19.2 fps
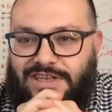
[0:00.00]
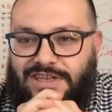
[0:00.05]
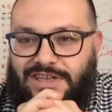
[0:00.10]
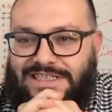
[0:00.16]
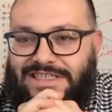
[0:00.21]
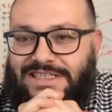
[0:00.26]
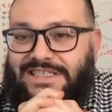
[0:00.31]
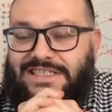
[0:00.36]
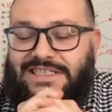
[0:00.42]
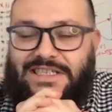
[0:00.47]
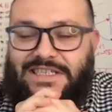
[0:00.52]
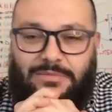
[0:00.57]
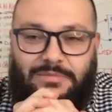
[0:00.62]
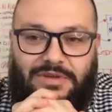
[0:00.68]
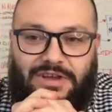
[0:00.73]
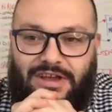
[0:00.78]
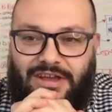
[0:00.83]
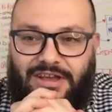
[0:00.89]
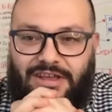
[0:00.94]

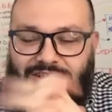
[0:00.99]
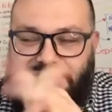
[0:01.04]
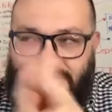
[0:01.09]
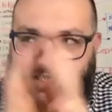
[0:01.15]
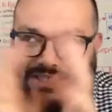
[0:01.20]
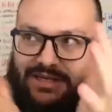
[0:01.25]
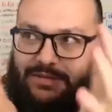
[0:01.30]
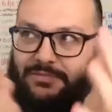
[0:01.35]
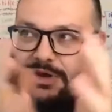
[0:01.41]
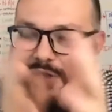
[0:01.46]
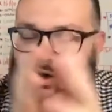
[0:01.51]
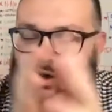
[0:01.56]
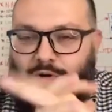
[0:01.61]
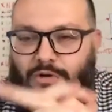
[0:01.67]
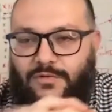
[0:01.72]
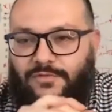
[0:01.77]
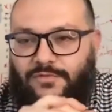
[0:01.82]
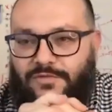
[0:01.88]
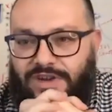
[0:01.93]
somehow
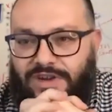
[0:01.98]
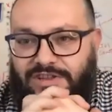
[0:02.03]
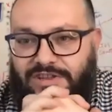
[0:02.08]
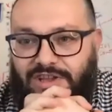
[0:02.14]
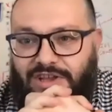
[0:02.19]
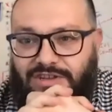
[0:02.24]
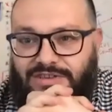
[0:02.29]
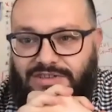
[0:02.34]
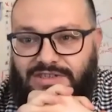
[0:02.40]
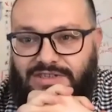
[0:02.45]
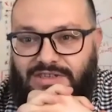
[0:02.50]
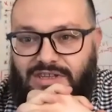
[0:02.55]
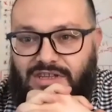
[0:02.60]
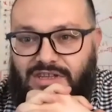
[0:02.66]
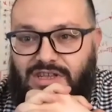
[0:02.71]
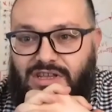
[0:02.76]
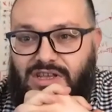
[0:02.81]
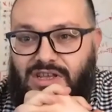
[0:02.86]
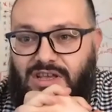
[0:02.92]
of returns.
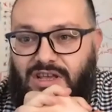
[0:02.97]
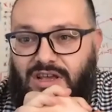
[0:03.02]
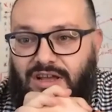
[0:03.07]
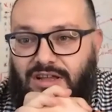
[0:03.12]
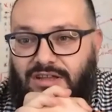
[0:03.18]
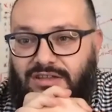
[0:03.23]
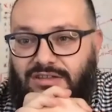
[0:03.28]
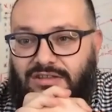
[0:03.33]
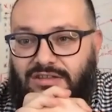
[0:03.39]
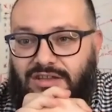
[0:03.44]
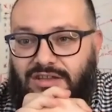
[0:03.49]
And